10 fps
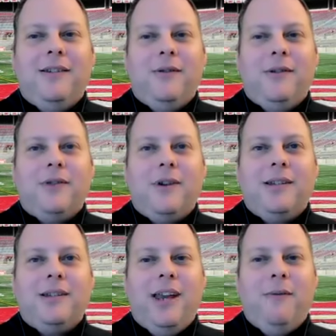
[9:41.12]
orgeron
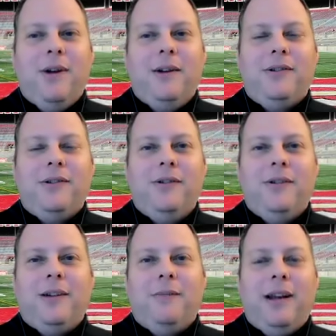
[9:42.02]
says hey why don't you
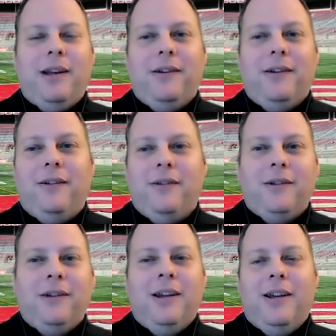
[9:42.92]
come down here and
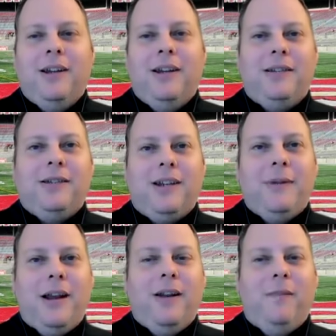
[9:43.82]
you're come
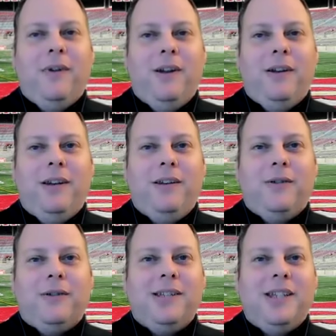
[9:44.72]
down on the field in
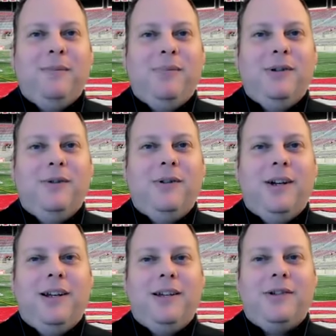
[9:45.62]
your sissy blue
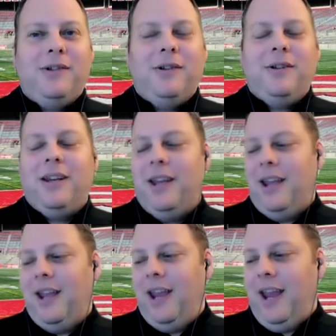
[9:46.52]
uh shirt
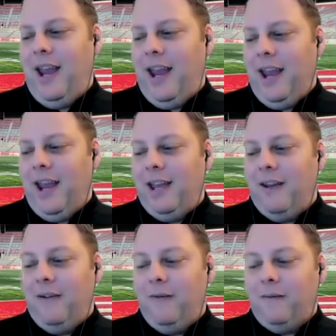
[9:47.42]
and
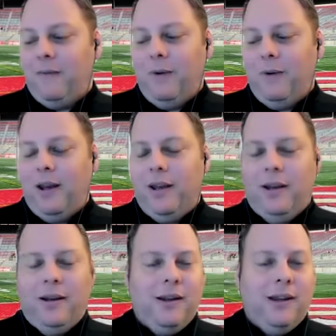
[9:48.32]
for
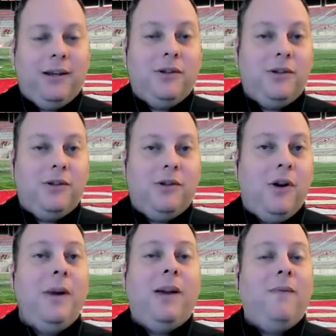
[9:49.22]
one
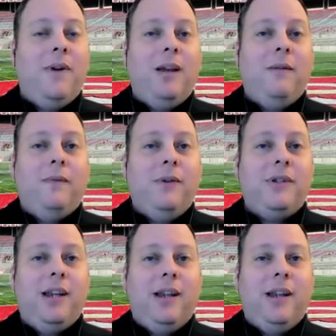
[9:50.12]
don't make fun of
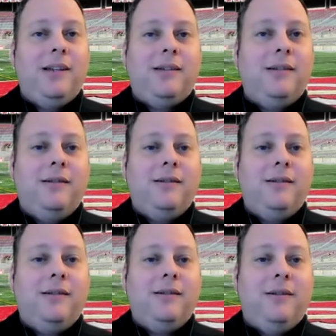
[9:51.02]
ucla's
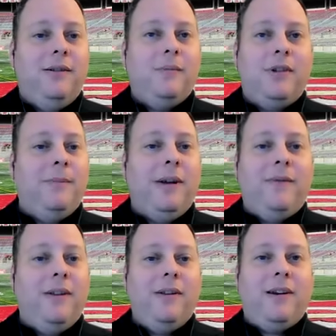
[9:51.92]
uniforms. Don't make
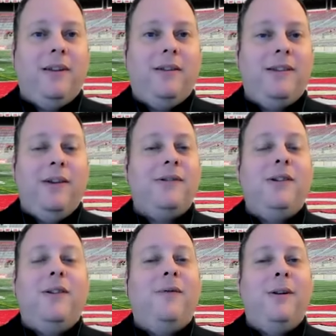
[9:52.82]
fun of their colors. Those
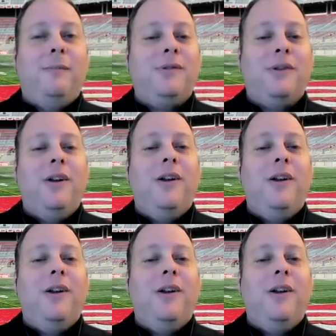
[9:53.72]
uniforms